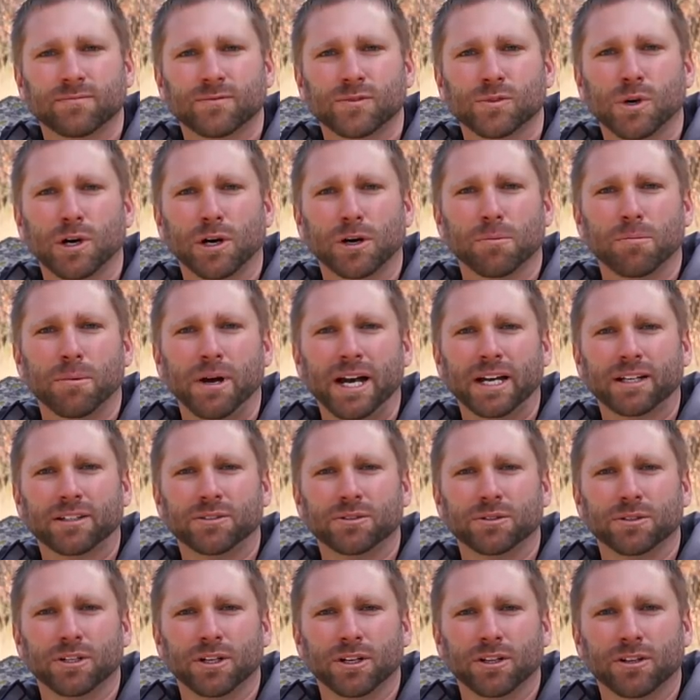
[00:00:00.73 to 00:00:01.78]
Welcome back to
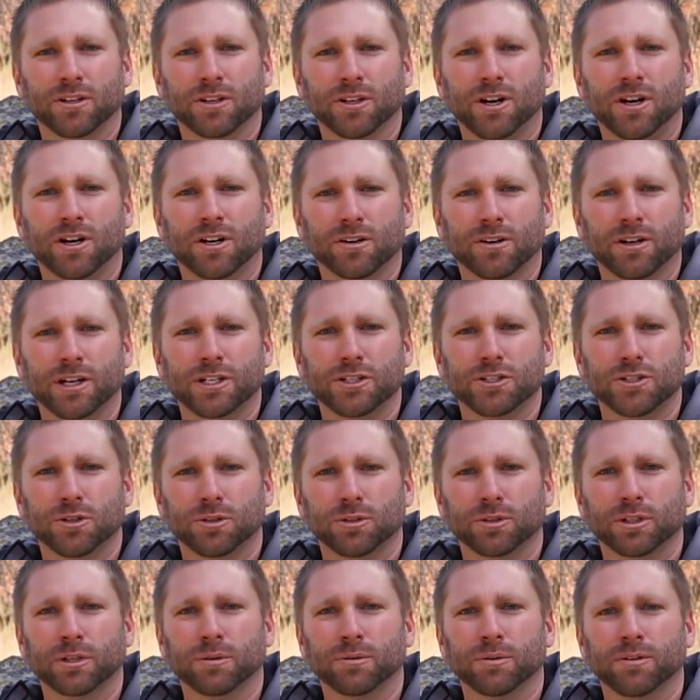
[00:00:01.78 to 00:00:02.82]
another Long Range
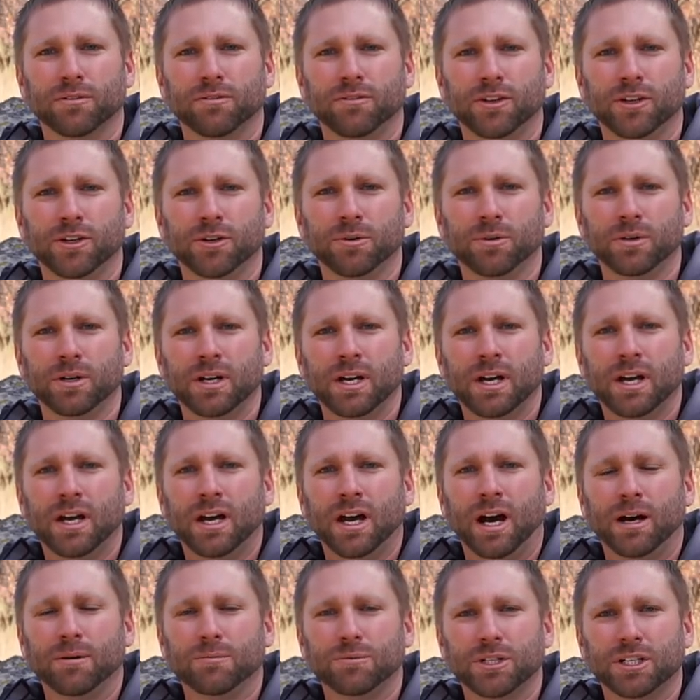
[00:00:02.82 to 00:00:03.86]
Only review.
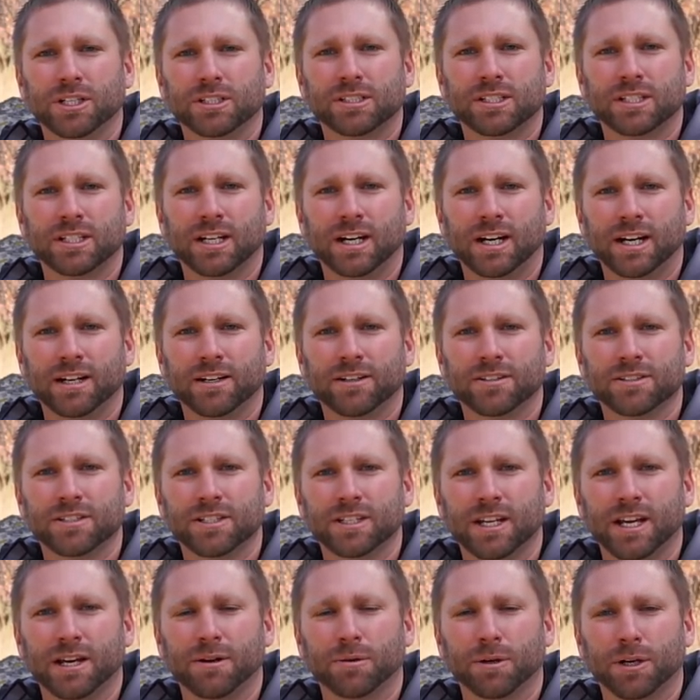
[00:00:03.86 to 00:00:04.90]
I'm Justin Heyer, and
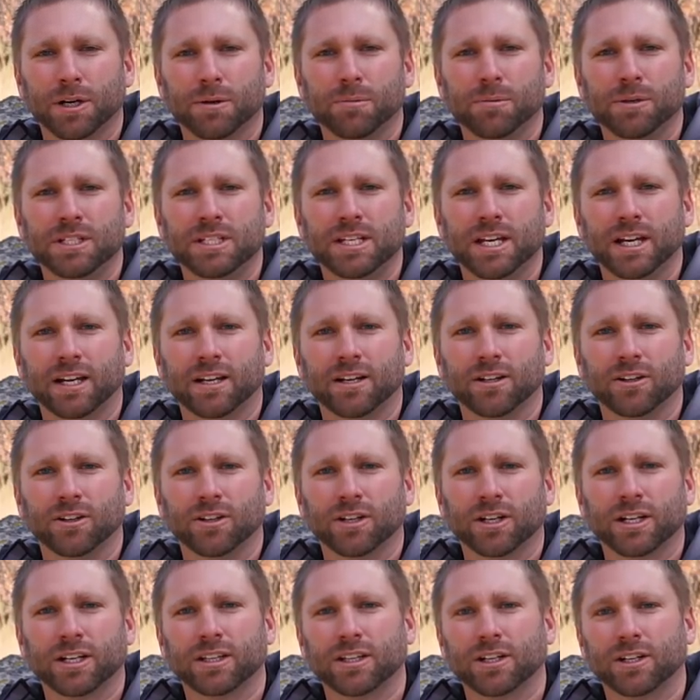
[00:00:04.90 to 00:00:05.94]
today we're going to be taking a
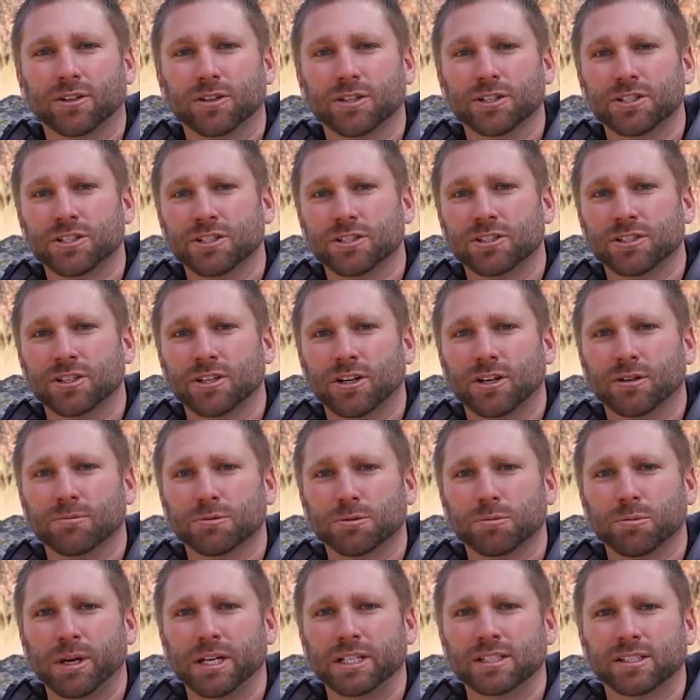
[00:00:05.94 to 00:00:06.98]
look at the Christensen Arms
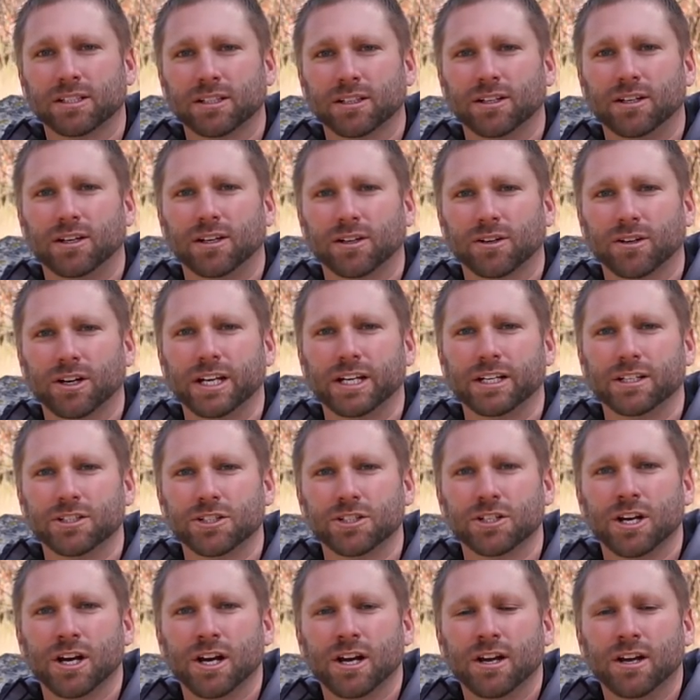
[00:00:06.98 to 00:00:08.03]
Mesa Long
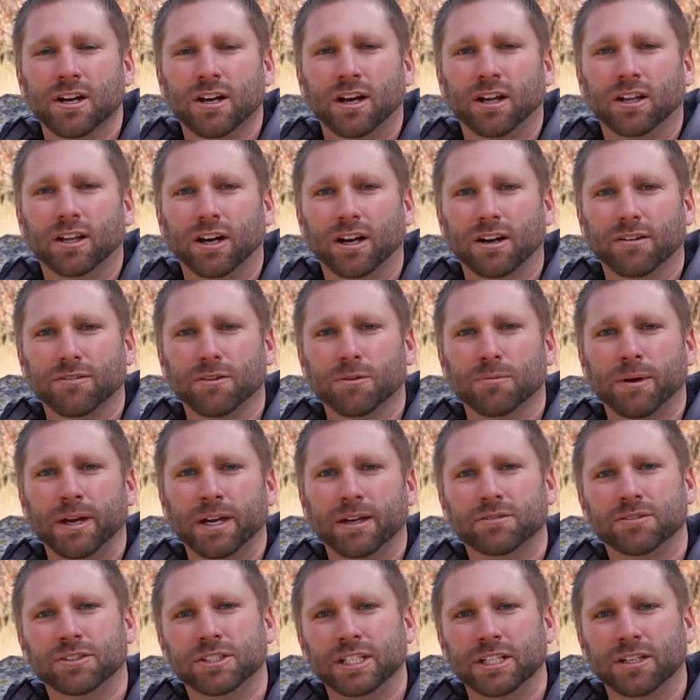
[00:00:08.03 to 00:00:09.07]
Range. A lot of you may
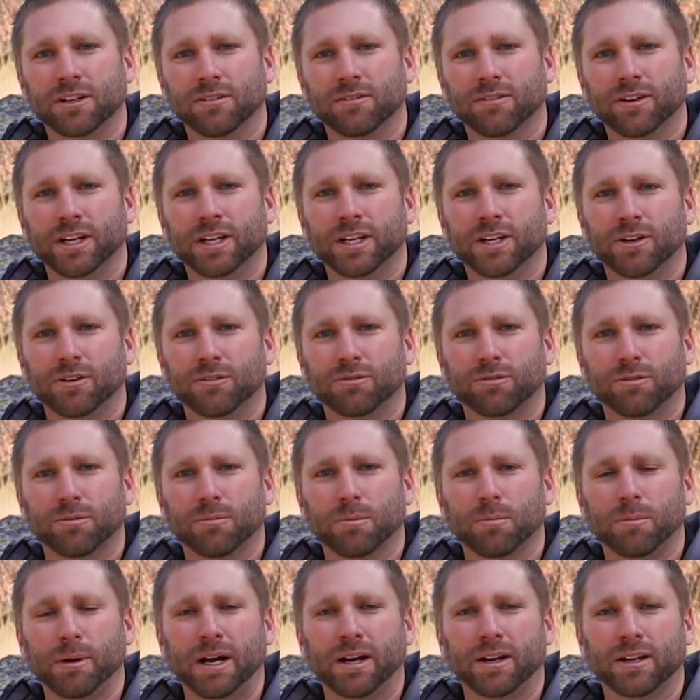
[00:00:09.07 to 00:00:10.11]
have seen our video from
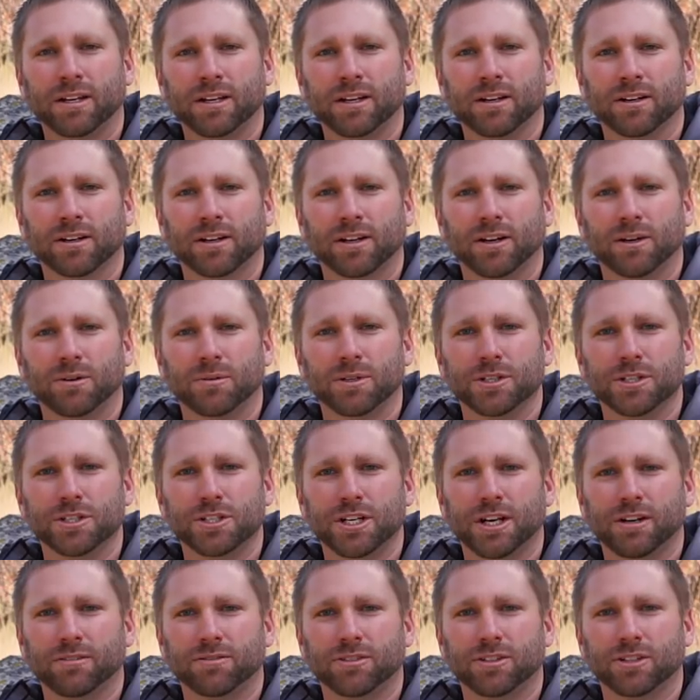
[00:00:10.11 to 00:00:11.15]
about a year ago when
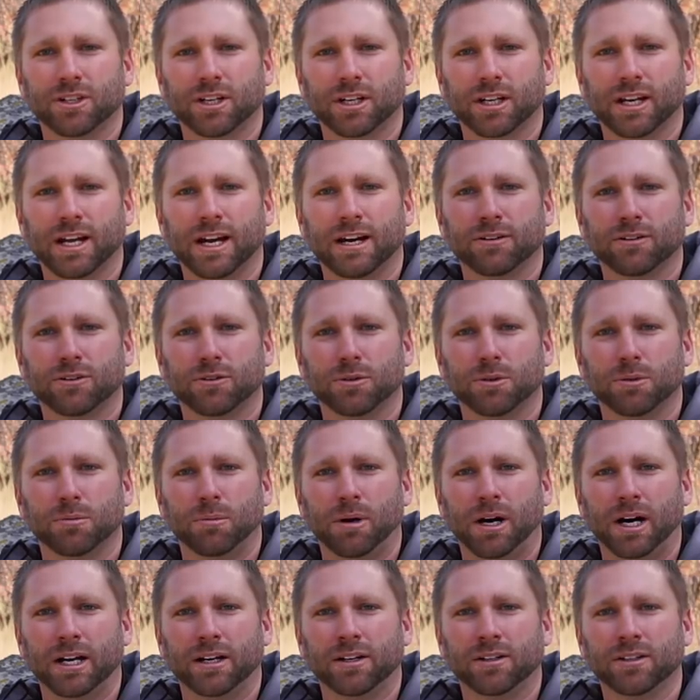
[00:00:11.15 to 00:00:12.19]
Jeff took it out to a
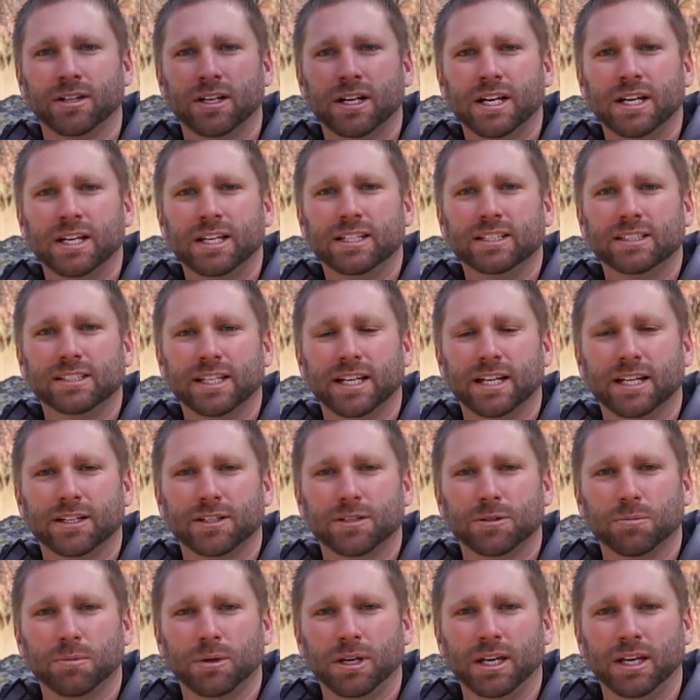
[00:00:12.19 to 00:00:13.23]
mile. He sent it
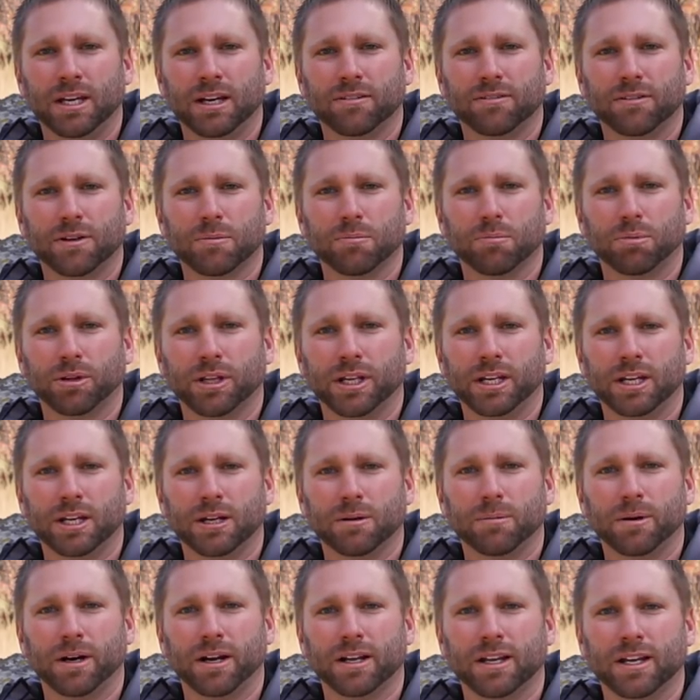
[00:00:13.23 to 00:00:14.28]
to me. I've completed
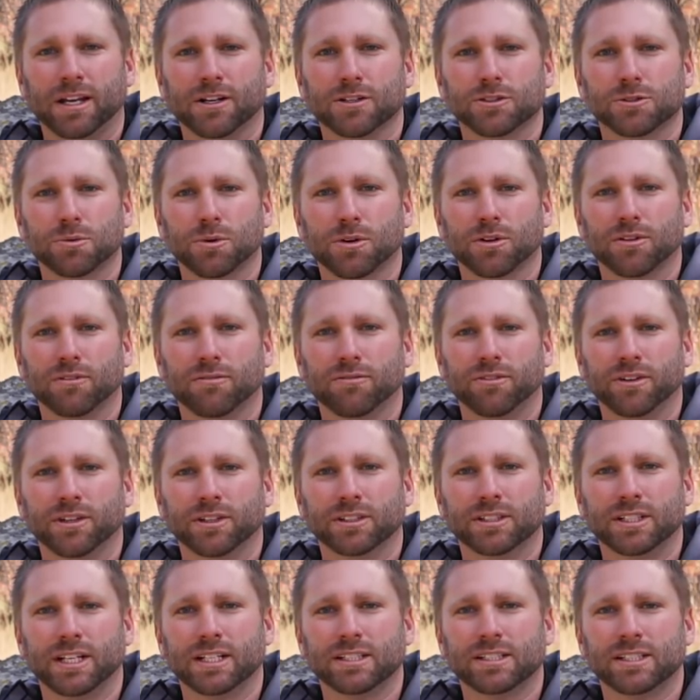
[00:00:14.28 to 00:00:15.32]
about a year's worth of
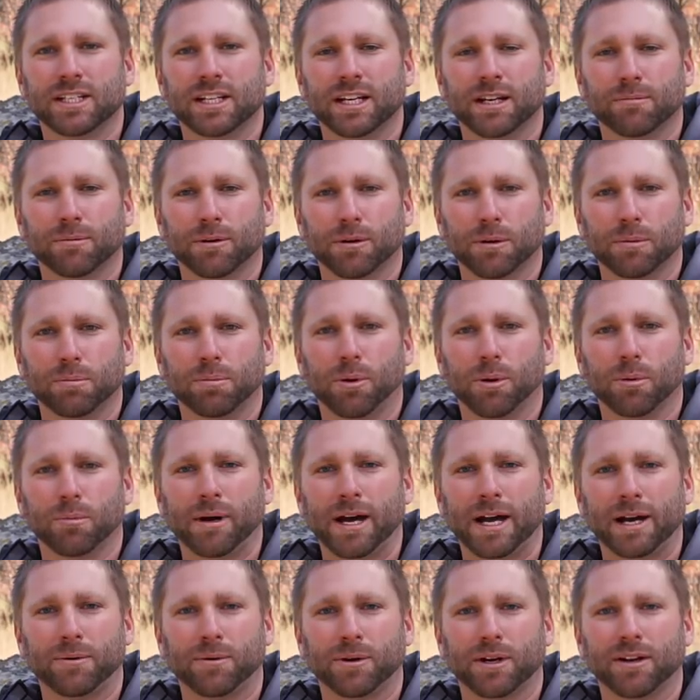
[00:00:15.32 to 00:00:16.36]
field testing, and I'm going to report
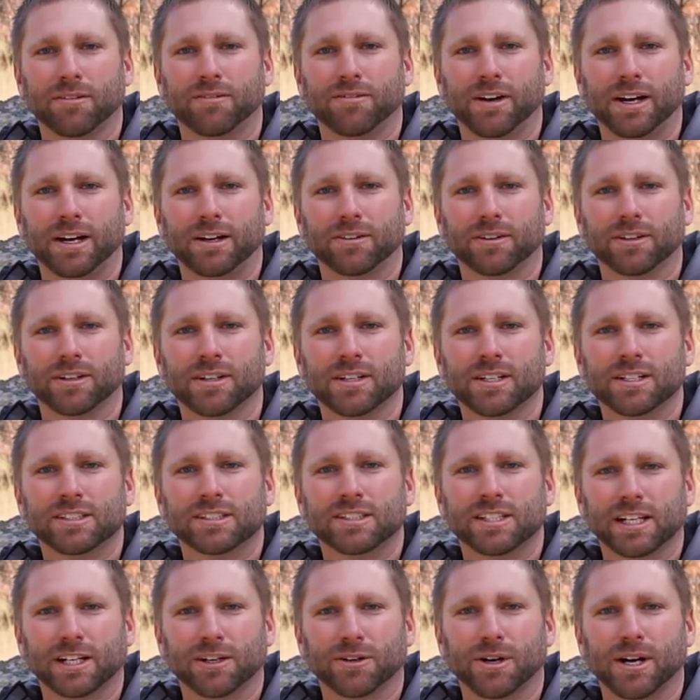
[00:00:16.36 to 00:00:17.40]
back what I found.
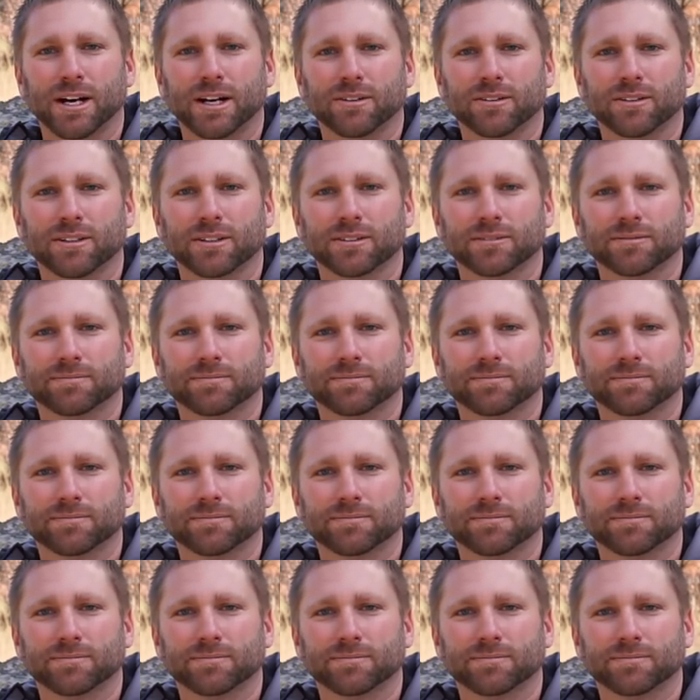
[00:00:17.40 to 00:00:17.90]
Stick around.